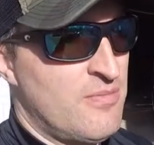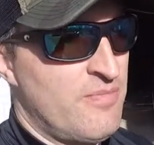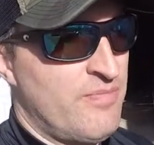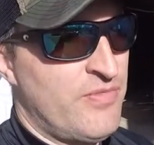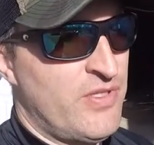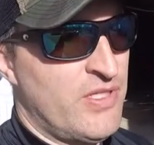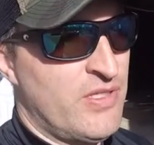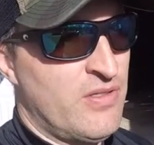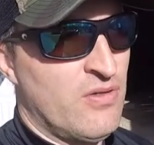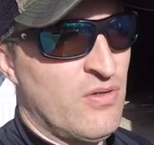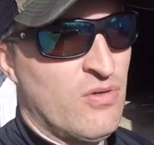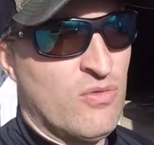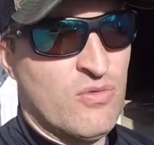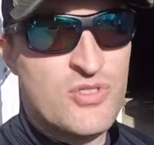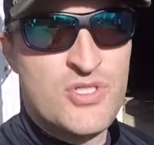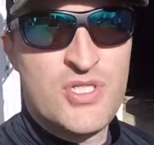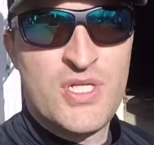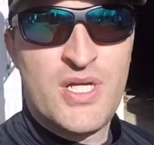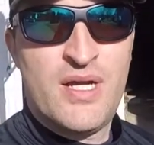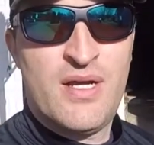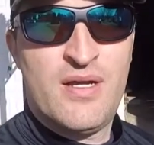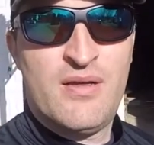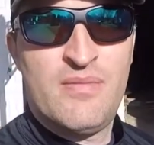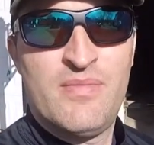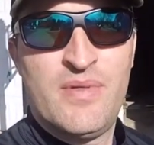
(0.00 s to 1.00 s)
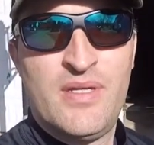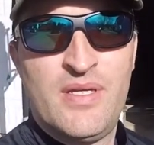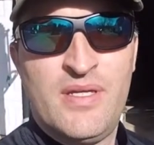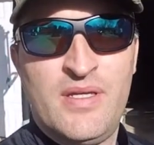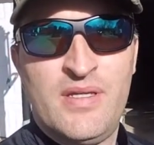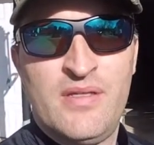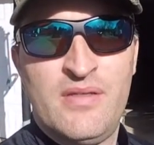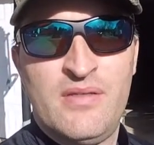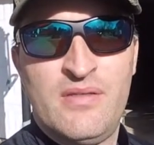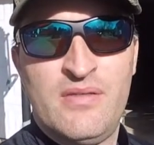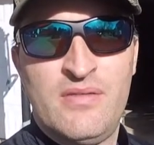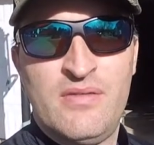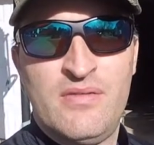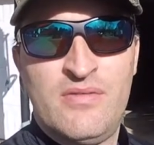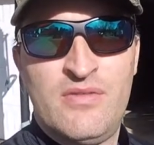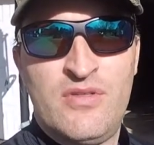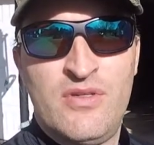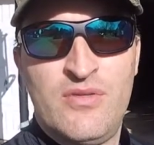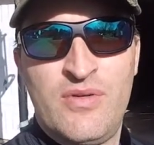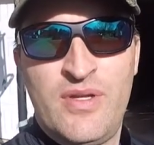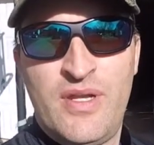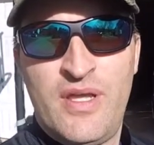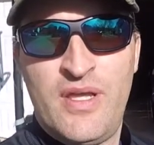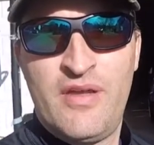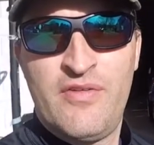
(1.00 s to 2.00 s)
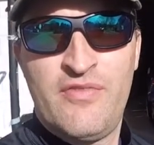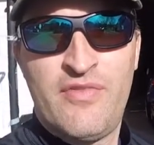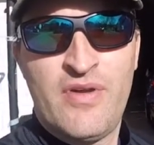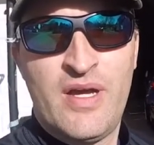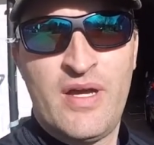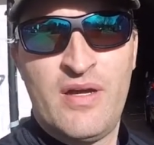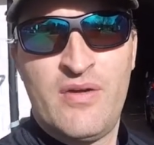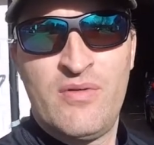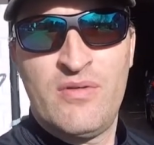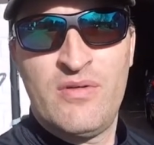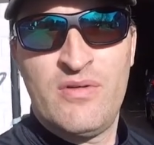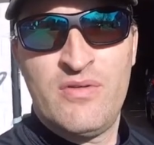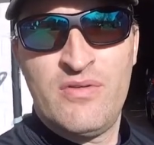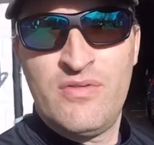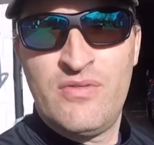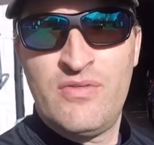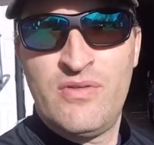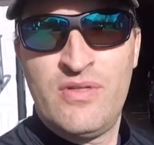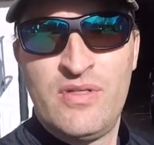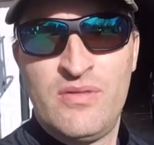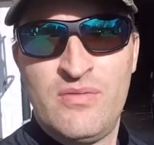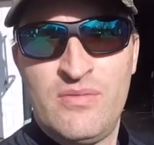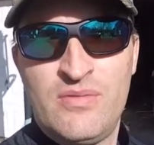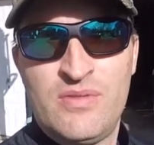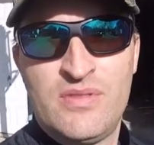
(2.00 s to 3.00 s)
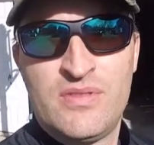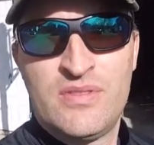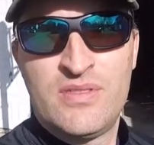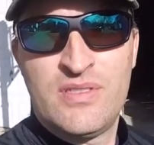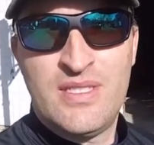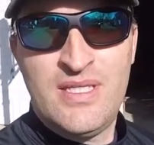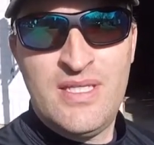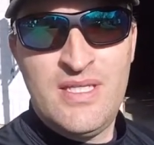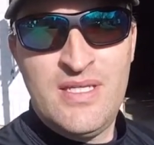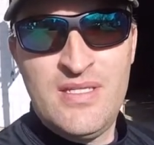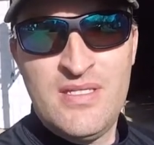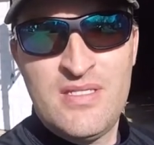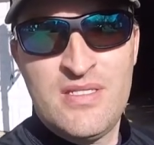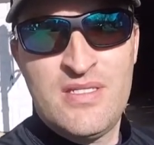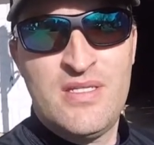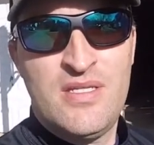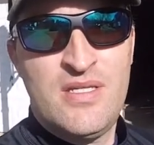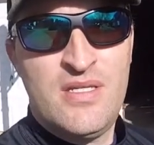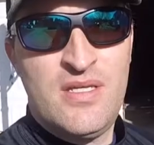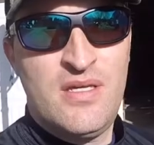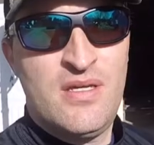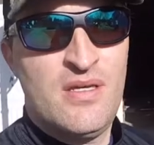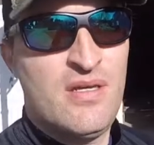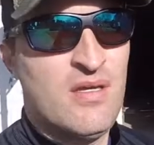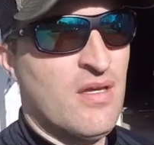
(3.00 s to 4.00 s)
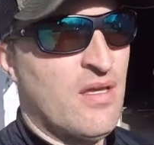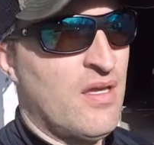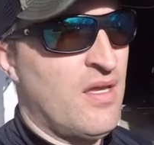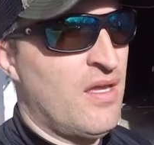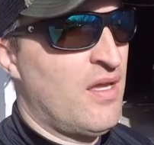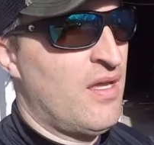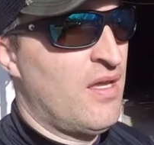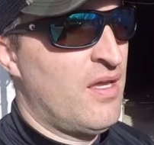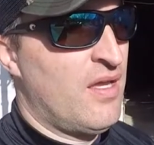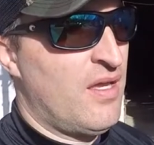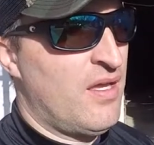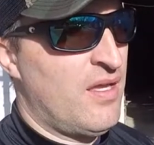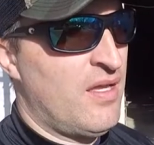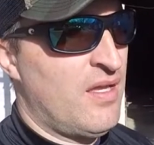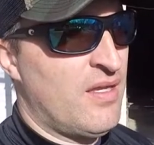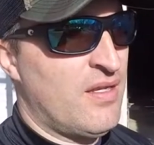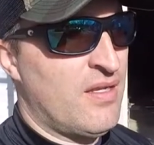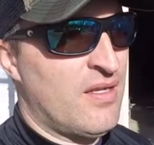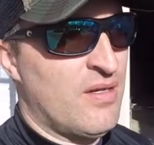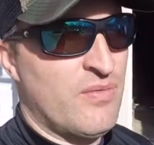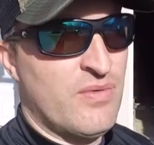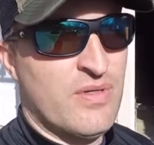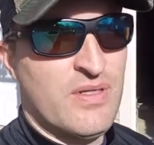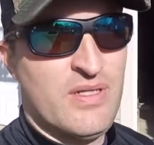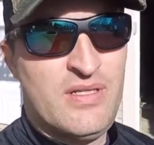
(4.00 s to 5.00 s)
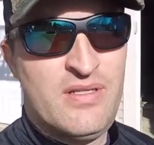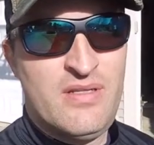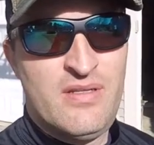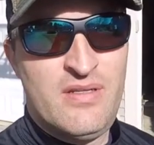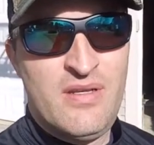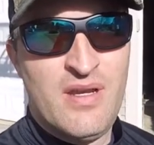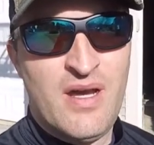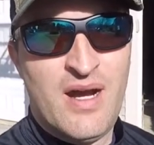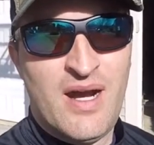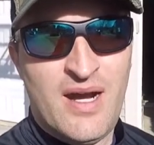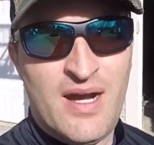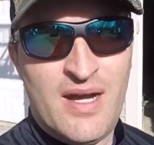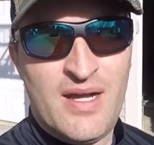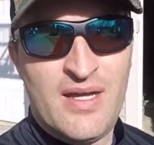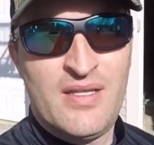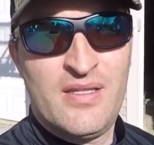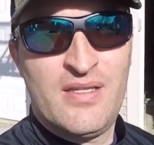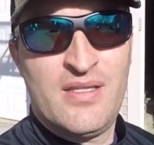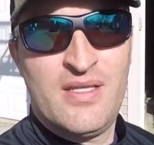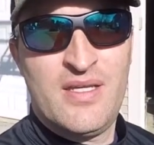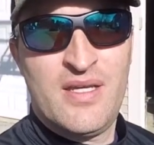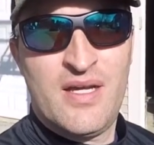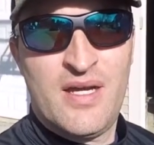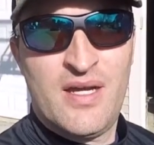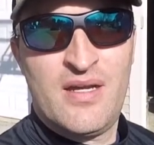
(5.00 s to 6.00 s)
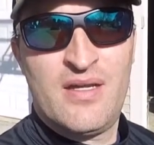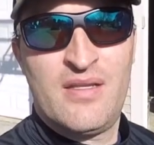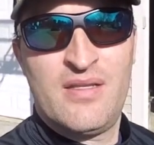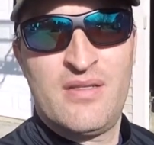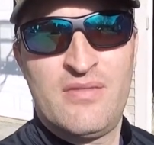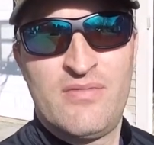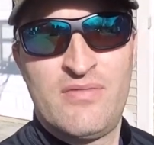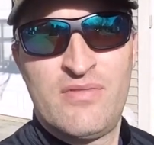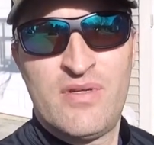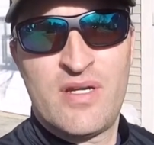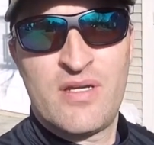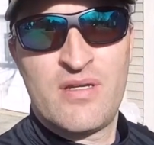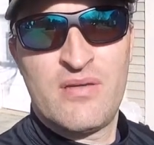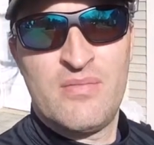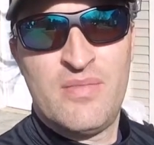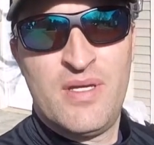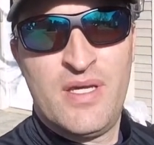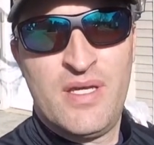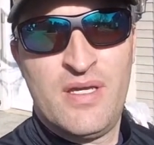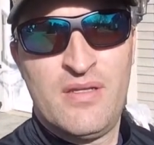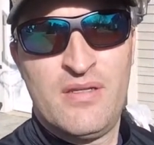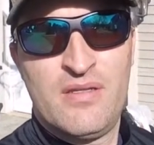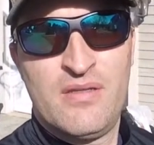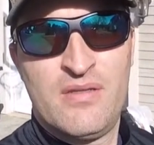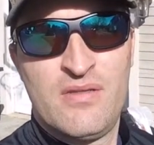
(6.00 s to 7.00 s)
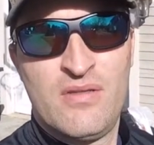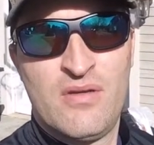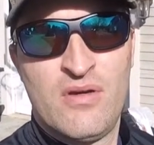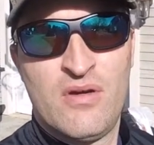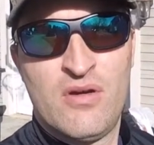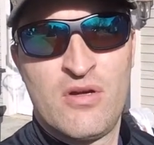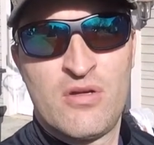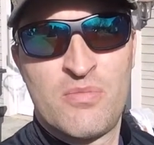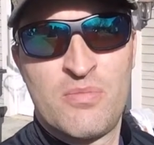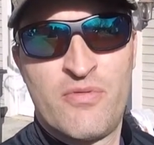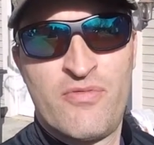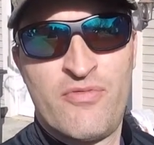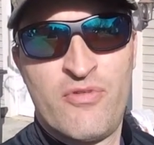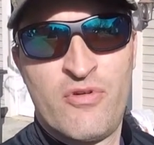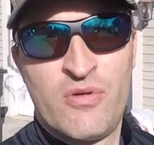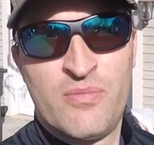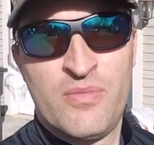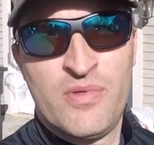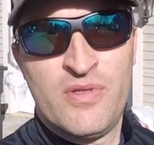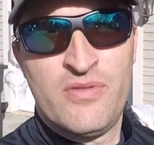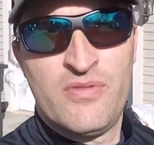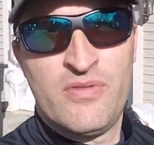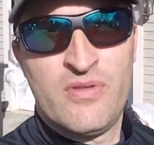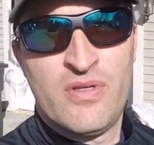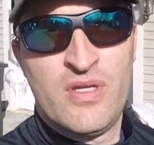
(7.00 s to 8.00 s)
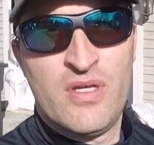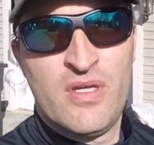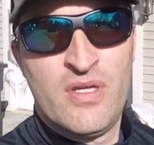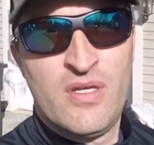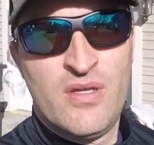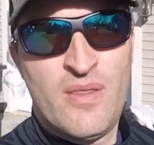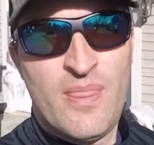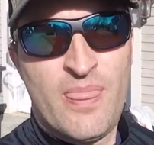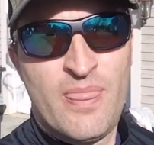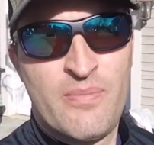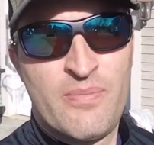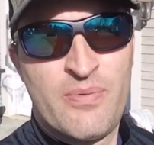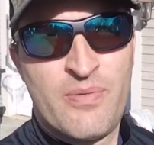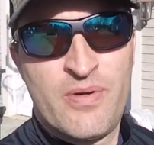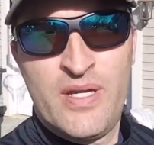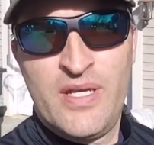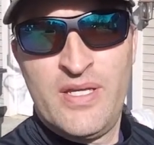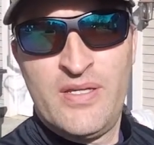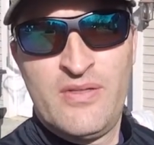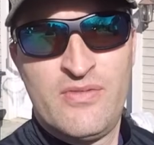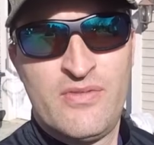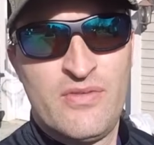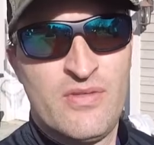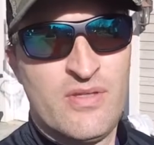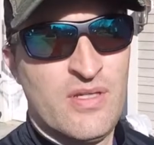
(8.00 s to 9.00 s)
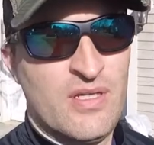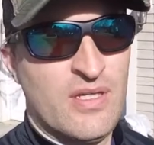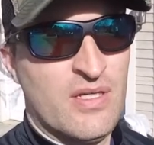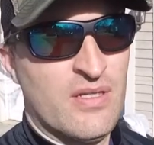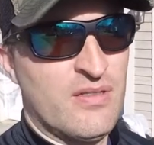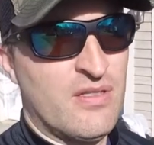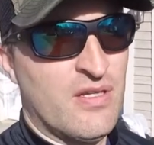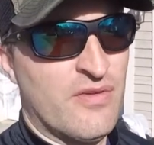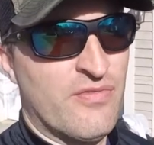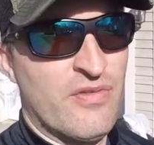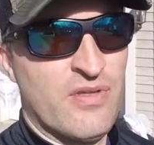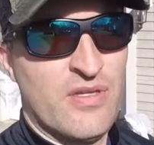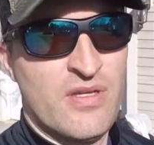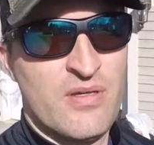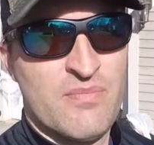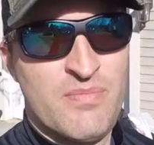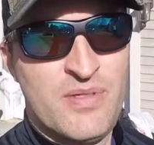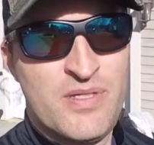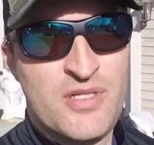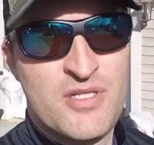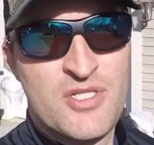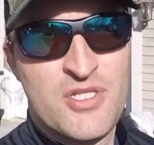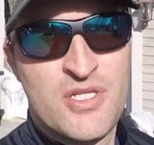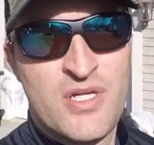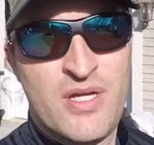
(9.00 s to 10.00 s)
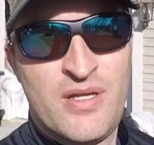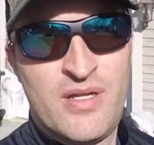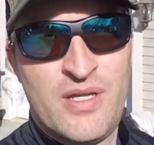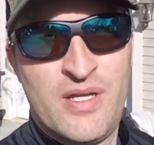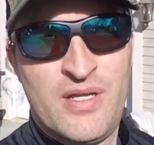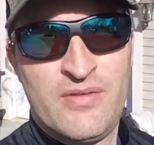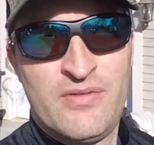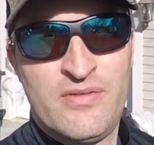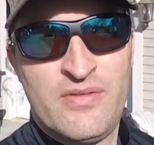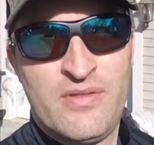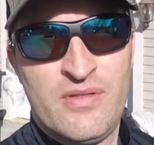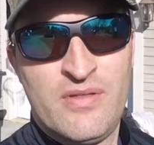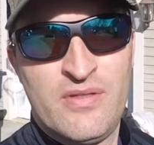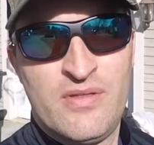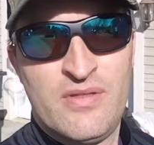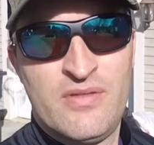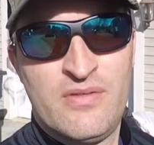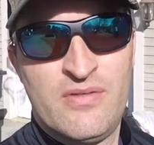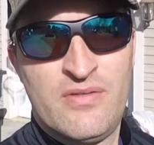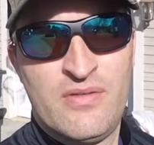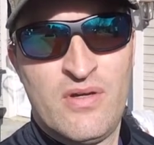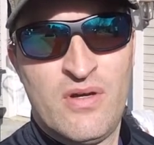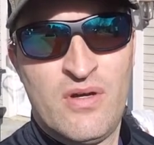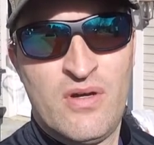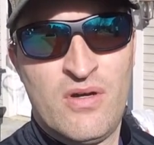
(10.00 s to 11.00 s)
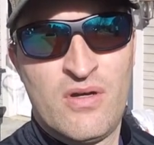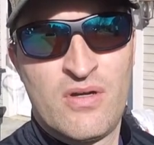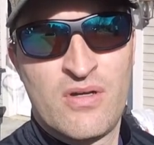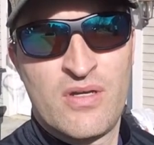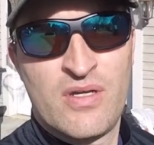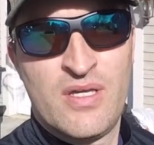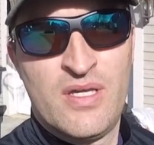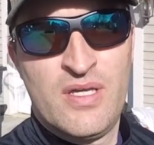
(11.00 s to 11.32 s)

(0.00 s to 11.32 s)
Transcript: Did the whole job in two and a half hours. It was easy, and I would highly, highly recommend the Hawk Performance brakes. Uh, definitely a big shout out to to Hawk